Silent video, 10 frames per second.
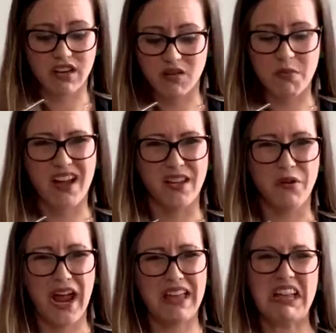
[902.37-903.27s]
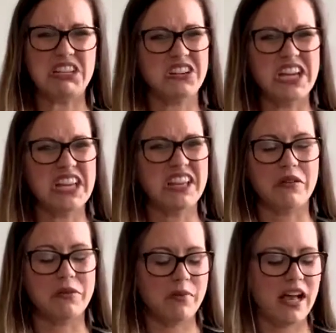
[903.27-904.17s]
in your body, right? Like drinking
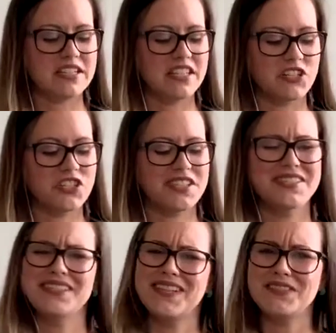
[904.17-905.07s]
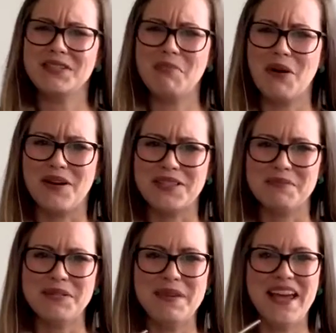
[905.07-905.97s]
liquid plastic just doesn't sound super
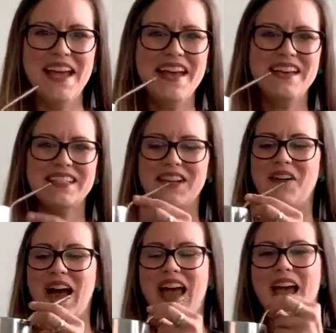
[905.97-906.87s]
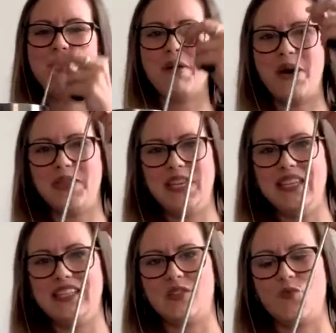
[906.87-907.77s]
awesome to me. So I bought
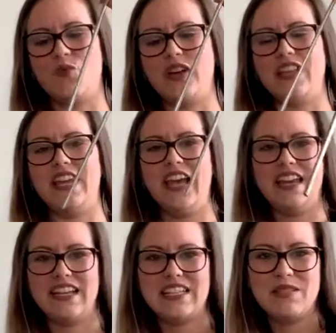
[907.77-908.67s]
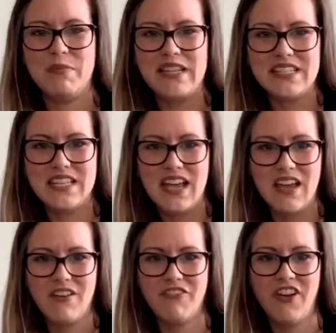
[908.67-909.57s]
these really
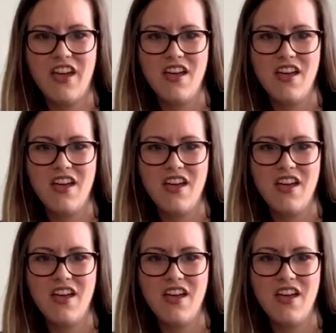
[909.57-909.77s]
inexpensive